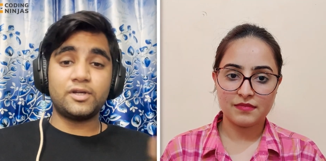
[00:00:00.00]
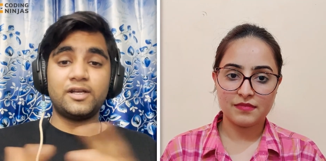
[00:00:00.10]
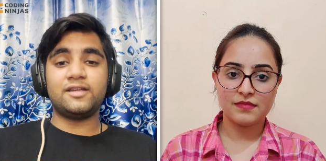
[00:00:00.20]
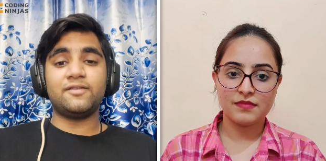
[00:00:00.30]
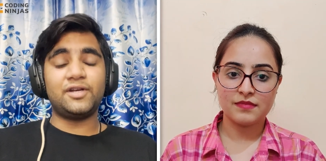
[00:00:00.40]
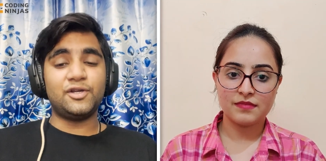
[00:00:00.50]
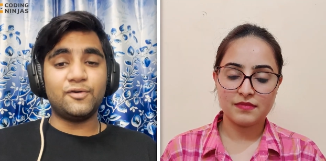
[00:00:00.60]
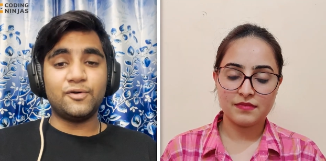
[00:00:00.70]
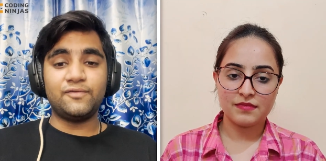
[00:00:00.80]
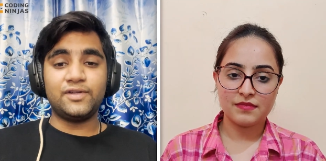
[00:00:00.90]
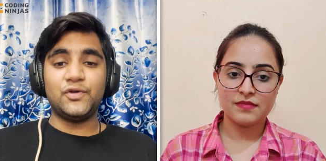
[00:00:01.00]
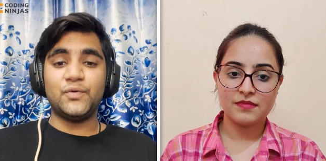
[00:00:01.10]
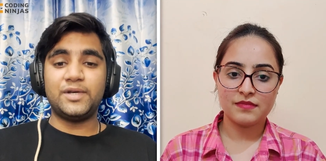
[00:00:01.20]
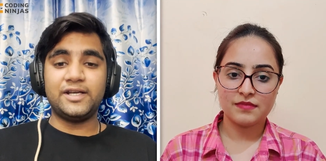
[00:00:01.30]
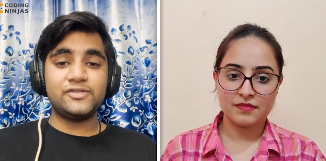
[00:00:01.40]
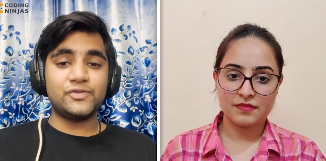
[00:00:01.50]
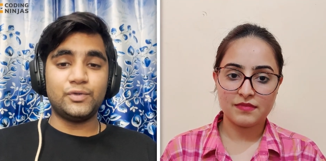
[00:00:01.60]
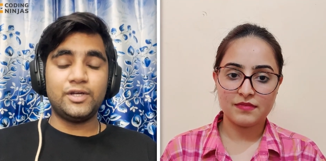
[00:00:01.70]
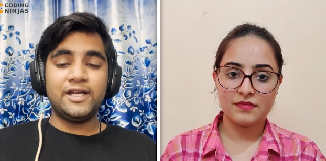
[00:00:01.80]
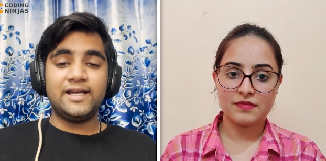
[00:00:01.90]
Speaker 1: another video with you pretty soon
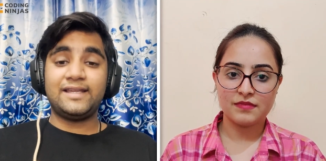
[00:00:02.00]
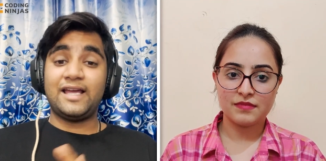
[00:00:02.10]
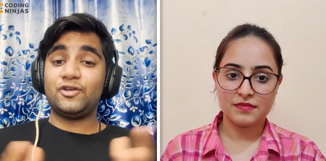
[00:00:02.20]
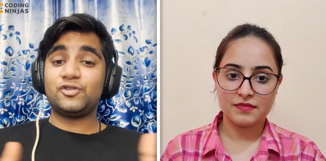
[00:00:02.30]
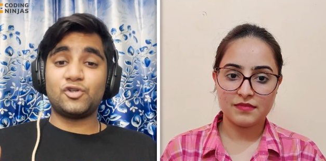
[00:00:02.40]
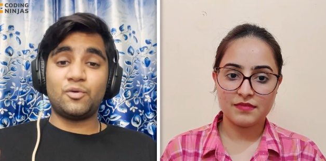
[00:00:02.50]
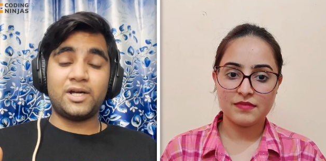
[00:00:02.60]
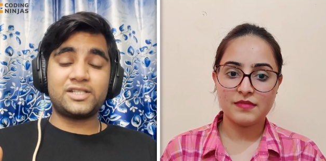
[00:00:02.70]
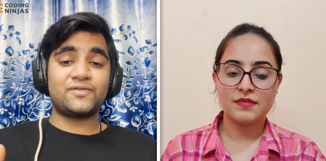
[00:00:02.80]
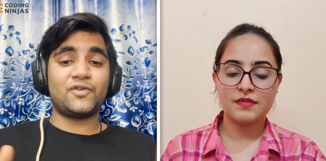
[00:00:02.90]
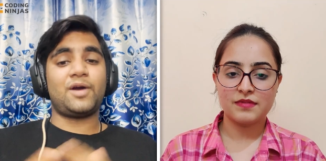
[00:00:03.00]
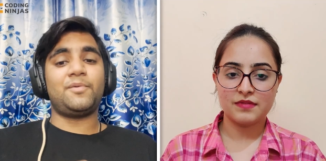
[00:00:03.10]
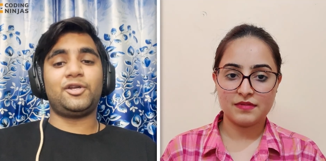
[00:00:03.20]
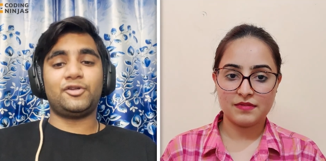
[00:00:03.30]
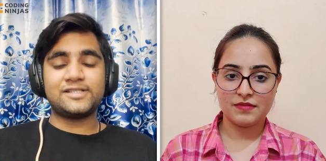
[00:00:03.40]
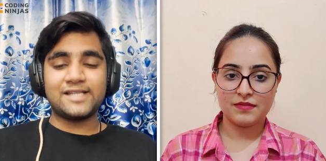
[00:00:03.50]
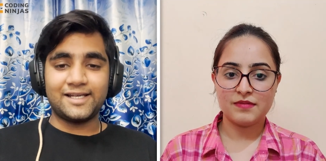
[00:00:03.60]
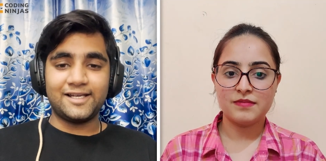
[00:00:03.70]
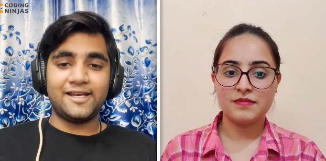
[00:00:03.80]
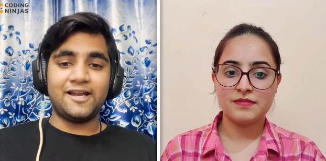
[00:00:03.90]
thank you so much for coming to the
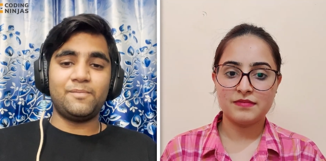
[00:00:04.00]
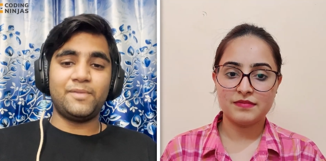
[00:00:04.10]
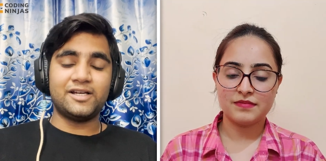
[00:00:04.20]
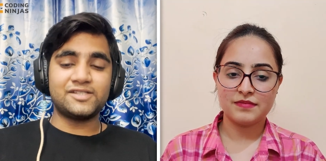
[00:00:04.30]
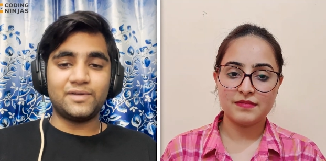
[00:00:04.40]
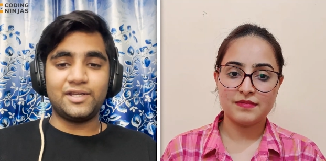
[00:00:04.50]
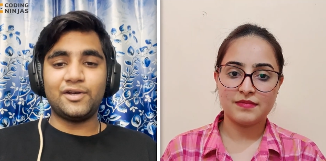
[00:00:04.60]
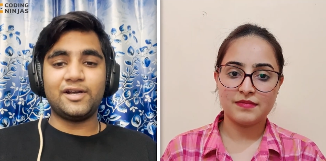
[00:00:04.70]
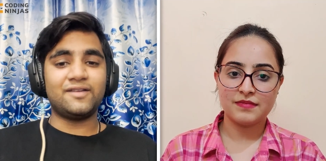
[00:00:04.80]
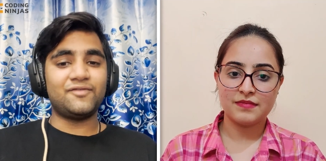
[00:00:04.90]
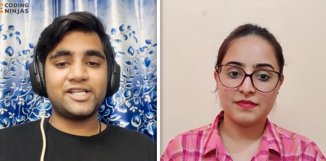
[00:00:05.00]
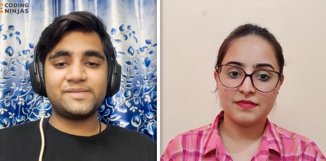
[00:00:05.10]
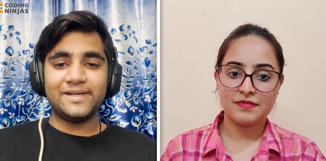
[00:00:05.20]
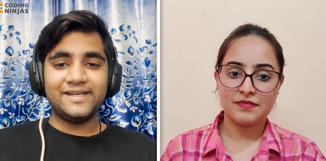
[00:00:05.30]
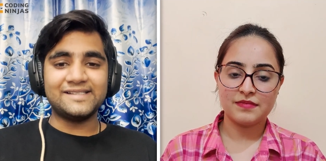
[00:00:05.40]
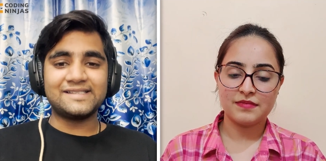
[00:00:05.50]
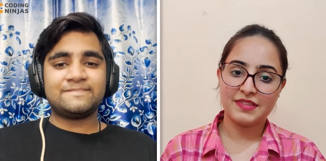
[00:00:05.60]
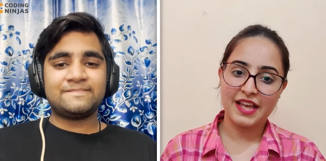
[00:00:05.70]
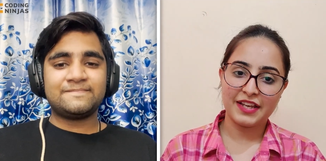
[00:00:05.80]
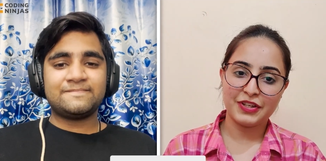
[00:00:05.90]
channel and helping us with your interview experience
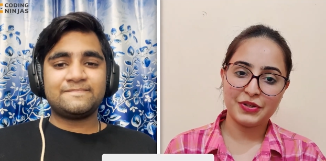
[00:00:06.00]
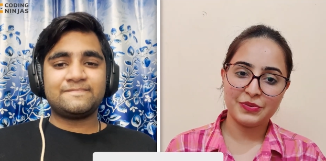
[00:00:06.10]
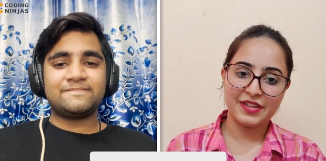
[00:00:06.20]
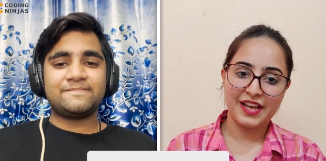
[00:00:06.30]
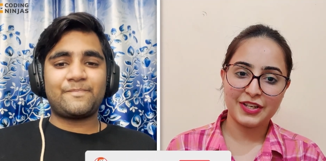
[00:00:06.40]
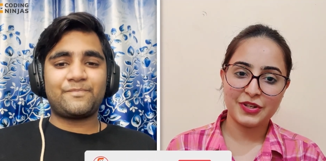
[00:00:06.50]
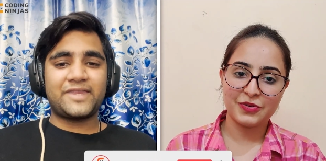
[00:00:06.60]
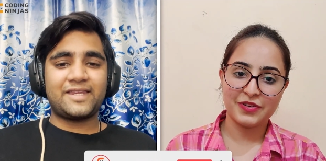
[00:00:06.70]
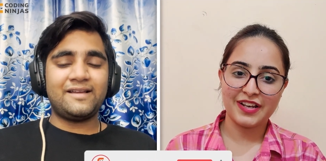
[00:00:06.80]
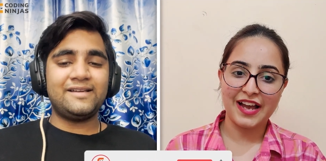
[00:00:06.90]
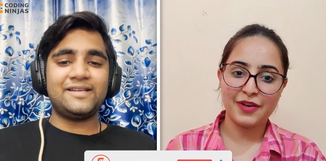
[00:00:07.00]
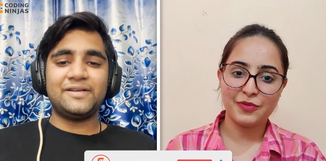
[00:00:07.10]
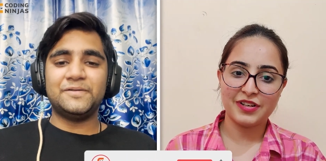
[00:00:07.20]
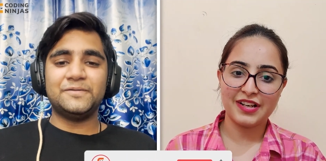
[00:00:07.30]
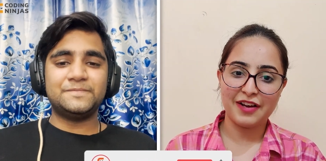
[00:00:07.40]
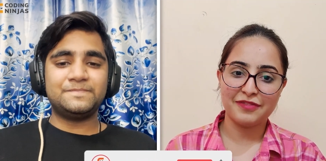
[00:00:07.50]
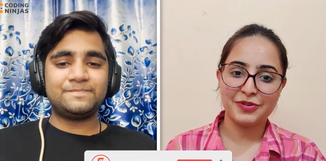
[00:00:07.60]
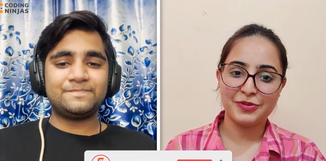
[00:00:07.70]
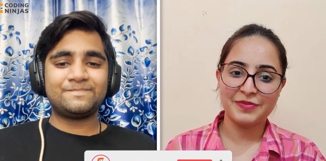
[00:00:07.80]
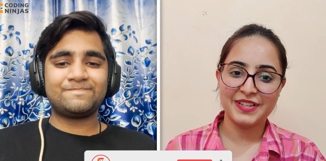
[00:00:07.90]
Speaker 2: thank you thank you thank i you. would love
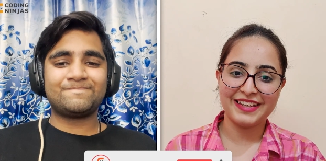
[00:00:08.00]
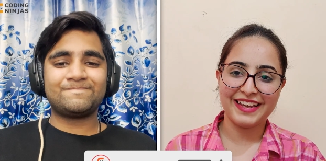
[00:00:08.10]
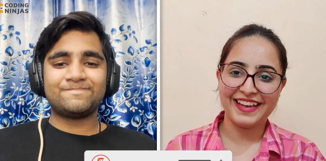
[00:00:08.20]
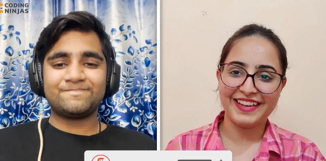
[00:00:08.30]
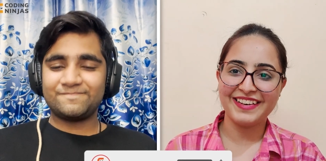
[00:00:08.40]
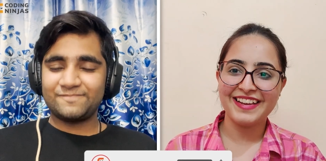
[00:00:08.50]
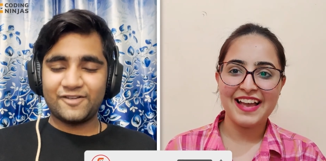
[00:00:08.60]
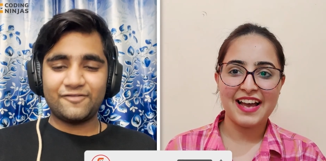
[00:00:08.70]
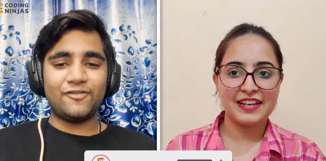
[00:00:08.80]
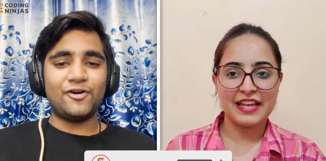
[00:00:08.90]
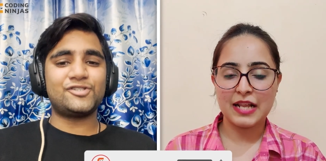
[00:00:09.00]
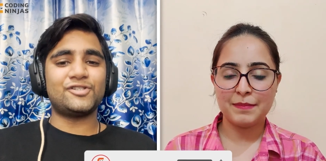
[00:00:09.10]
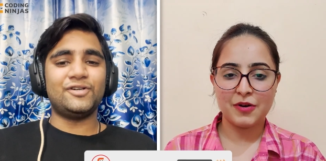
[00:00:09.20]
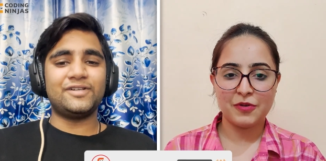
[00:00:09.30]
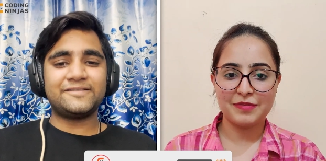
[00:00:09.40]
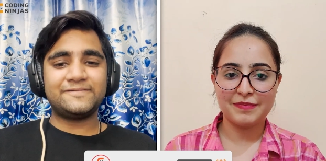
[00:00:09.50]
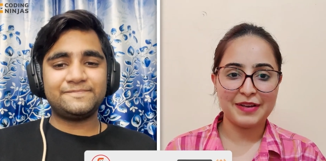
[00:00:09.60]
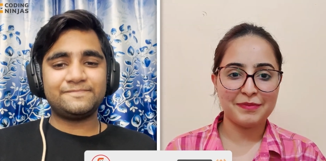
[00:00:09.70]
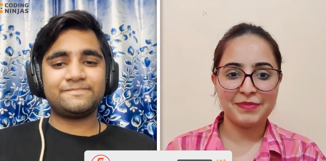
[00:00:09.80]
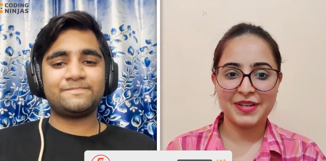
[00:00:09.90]
to be here and help out my
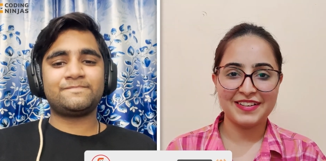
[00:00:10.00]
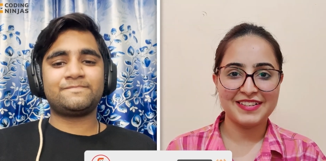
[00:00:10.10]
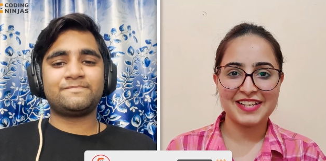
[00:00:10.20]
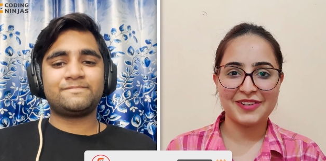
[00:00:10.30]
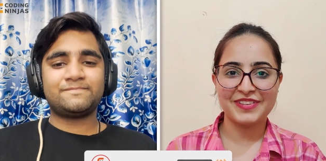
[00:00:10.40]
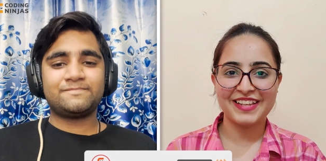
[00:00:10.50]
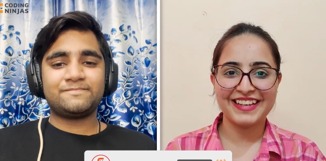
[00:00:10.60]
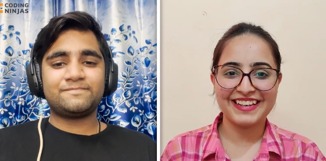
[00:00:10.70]
peers out there.